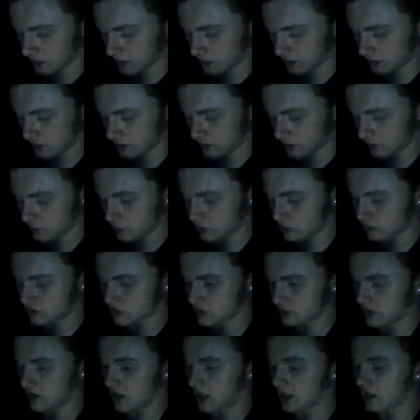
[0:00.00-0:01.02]
YouTube
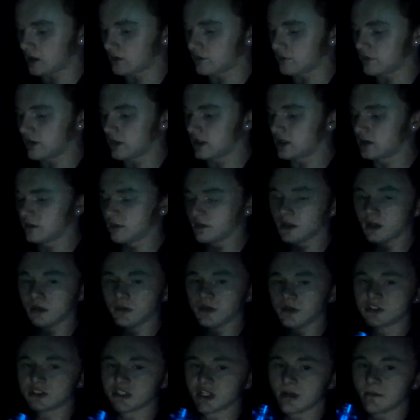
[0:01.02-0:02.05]
studio, I gotta fucking load
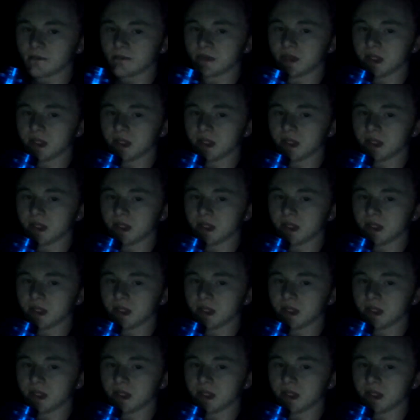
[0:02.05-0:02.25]
this up.